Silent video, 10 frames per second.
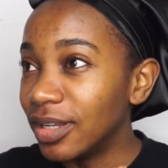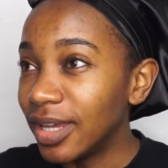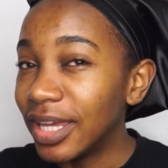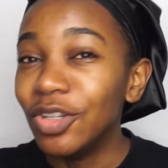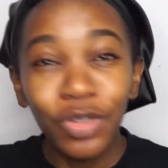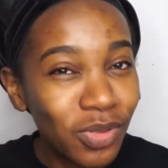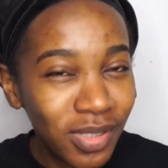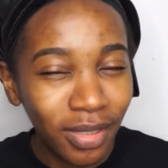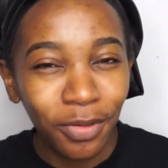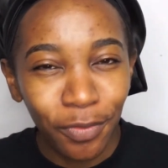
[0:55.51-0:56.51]
a new
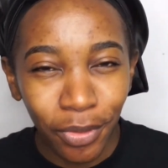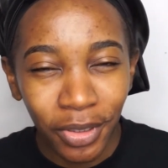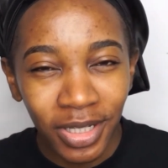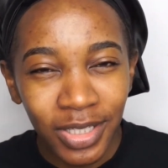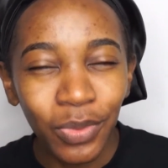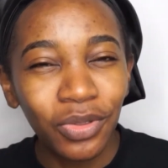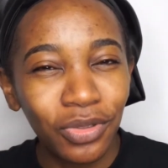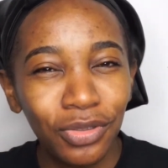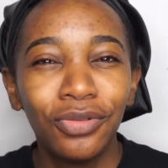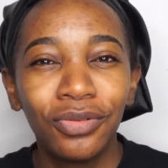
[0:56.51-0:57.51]
set of products. Well,
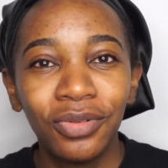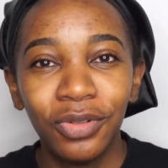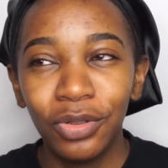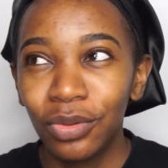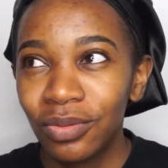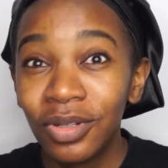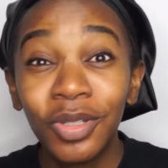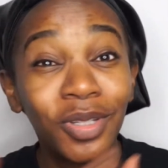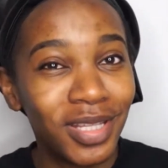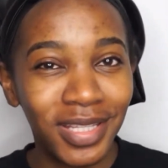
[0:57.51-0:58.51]
new,
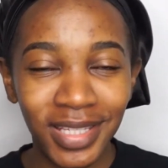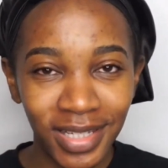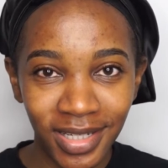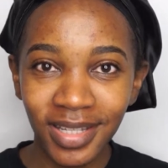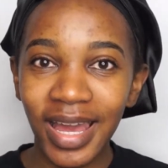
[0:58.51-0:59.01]
to this year.